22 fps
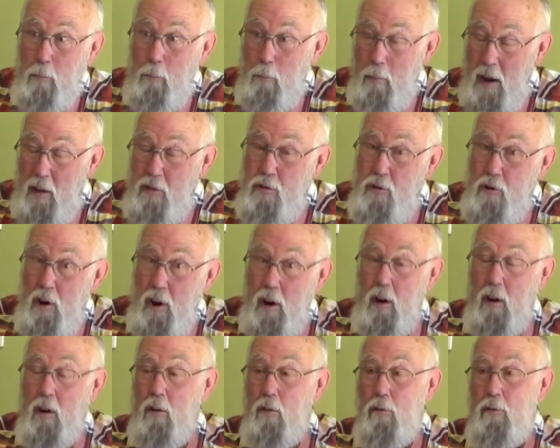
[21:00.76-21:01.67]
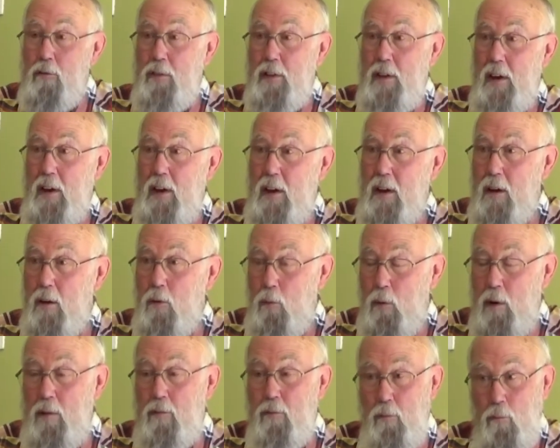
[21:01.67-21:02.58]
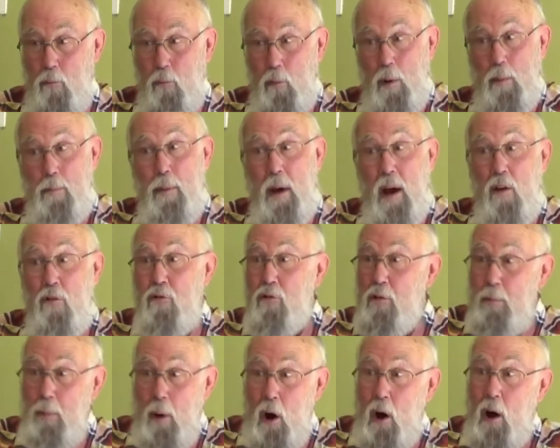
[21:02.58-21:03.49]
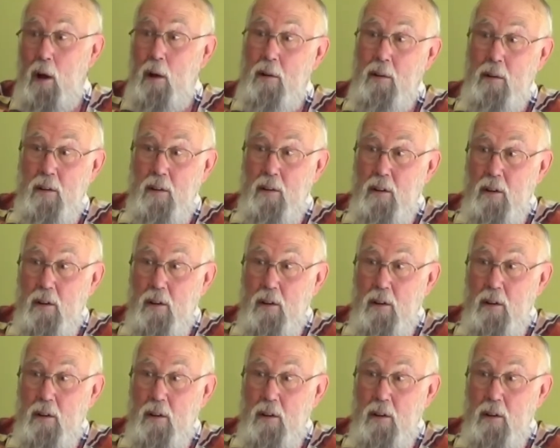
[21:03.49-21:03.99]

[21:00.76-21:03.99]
Much of we passed a bond